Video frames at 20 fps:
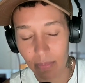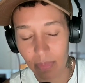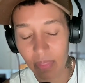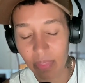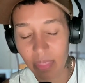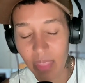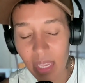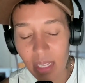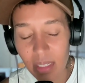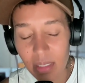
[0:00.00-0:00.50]
the
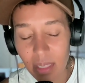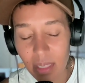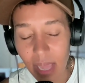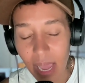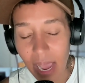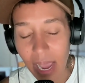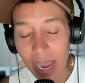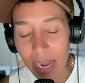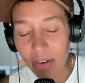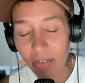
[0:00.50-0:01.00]
things
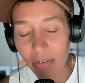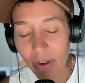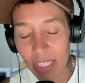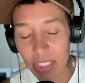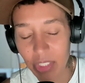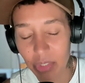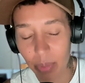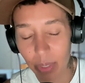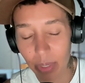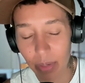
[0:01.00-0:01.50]
that I
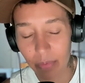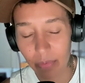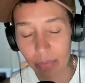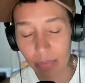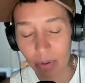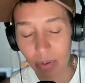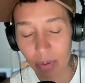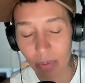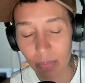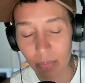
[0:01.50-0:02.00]
graduated
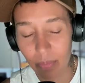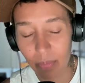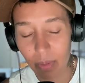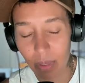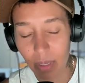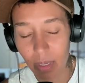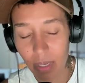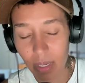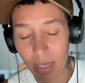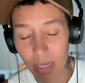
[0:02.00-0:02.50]
from,
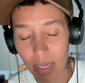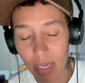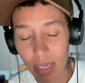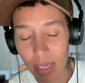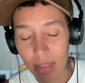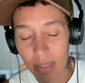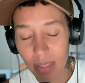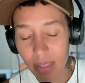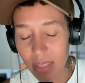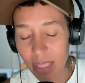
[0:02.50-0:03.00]

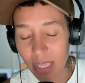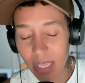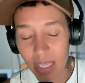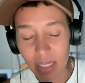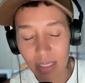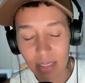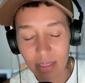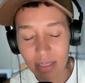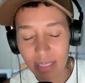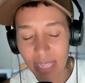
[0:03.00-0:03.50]
the
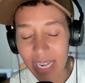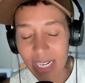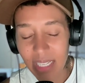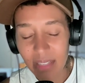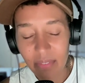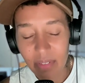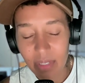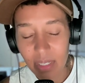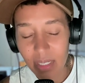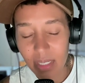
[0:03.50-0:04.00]
things not
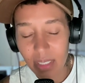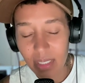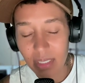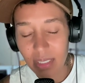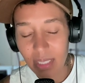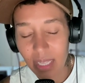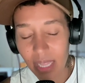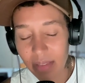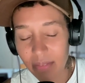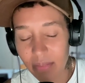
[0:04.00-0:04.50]
even in
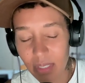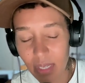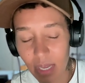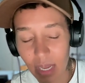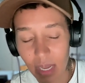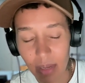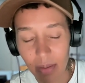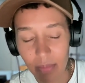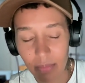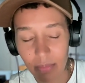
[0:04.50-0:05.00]
this
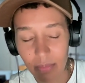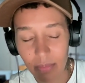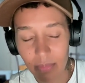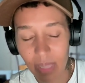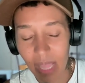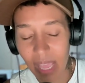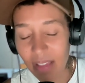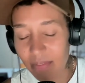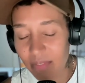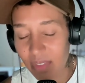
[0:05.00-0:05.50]
lifetime,
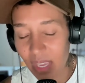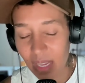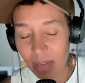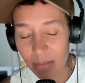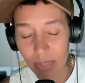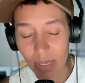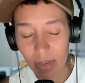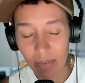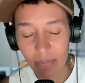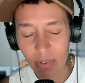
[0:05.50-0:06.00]

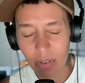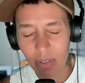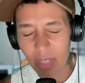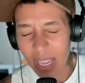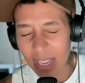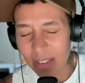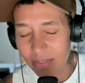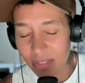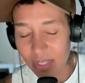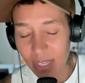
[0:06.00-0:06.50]
lifetimes after
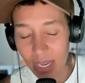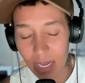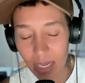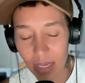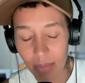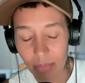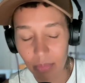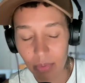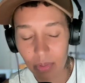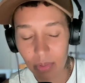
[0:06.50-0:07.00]

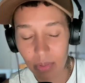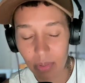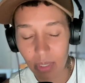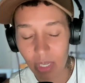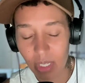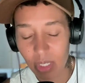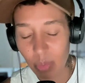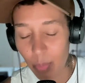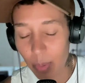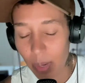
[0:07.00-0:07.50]
lifetimes,
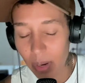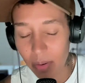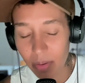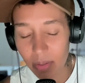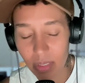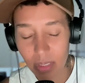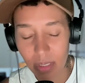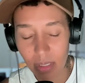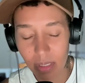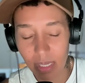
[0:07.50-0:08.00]

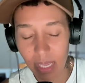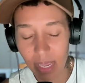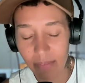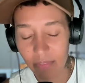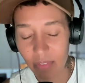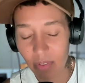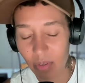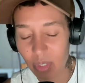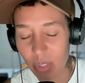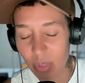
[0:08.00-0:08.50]
experiences
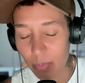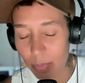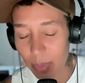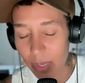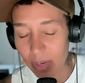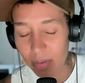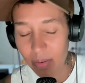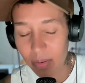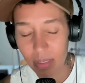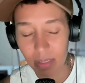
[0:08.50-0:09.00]
after
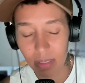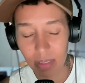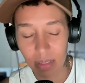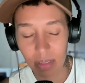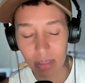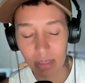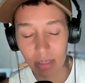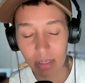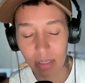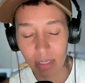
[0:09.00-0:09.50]

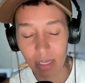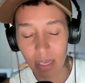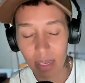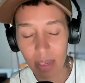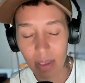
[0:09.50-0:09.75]
experiences,